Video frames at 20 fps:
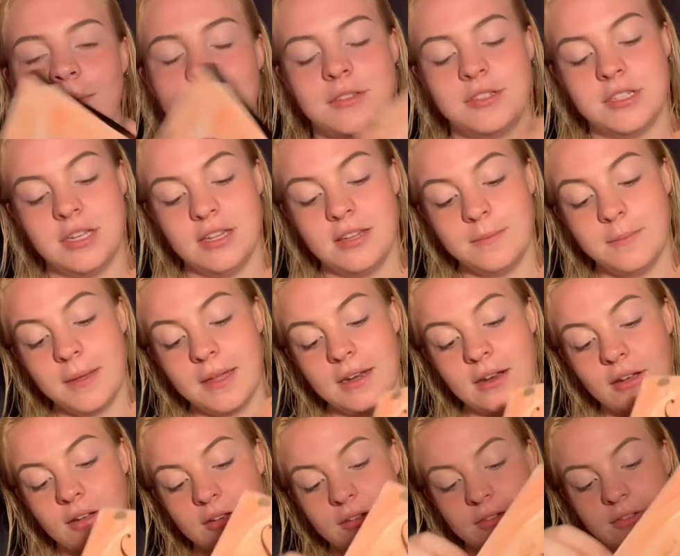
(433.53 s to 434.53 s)
She's
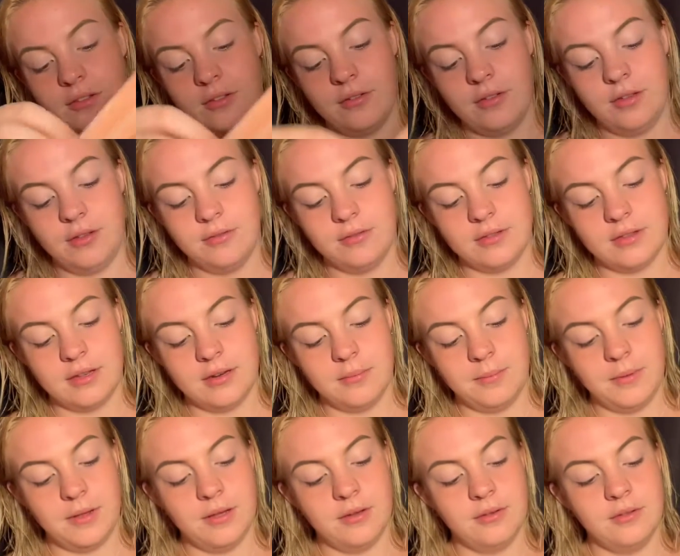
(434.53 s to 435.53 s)
been also used and
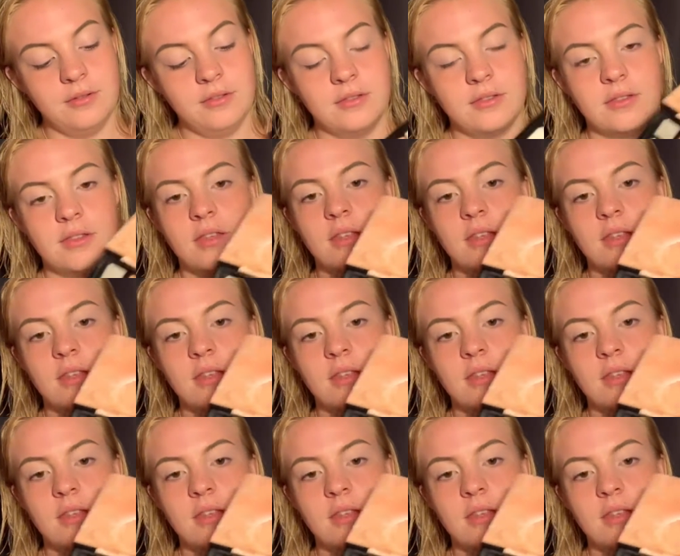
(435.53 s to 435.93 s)
abused.